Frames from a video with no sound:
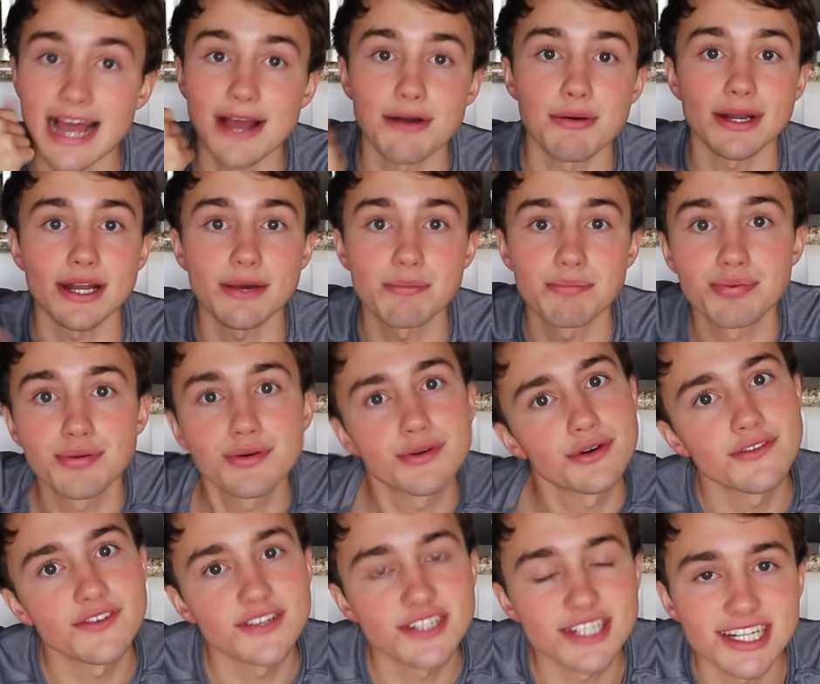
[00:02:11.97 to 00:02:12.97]
I want to
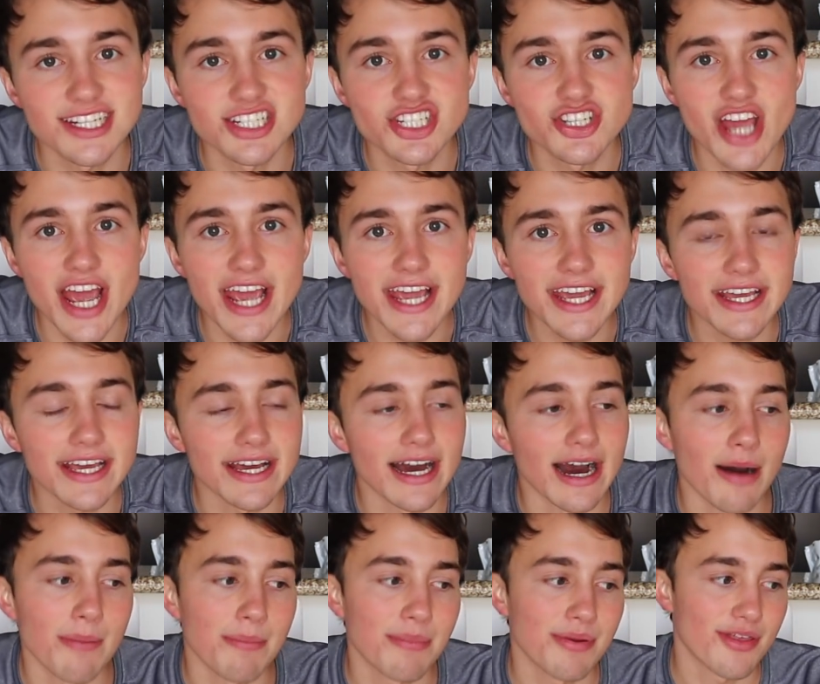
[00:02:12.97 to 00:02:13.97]
prove to
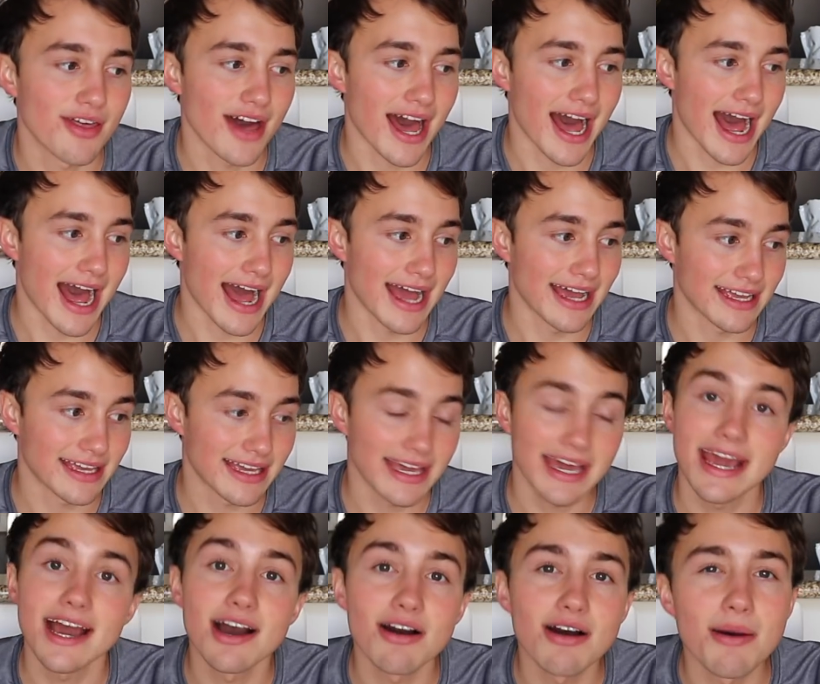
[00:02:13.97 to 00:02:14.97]
Jacob that I
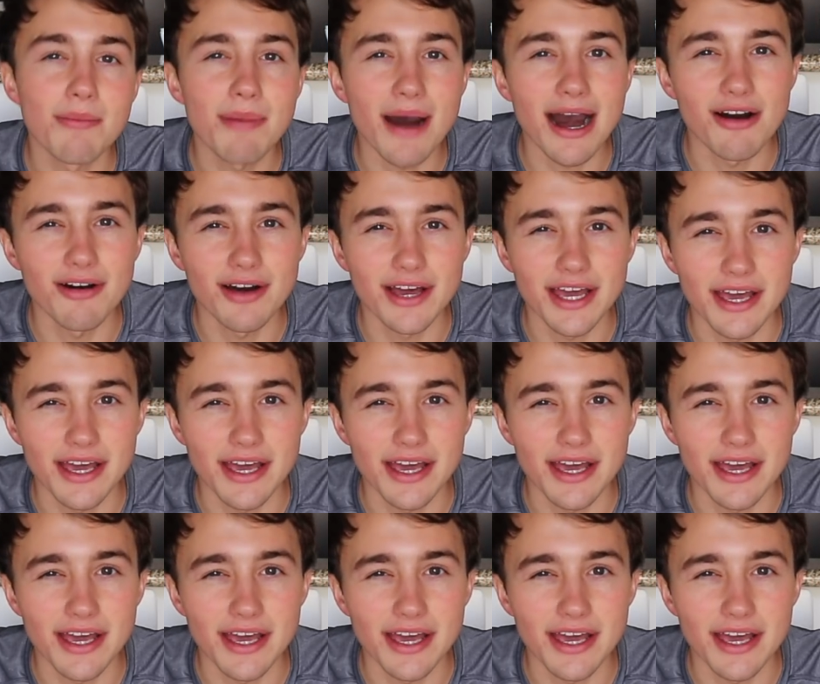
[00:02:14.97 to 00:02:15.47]
care about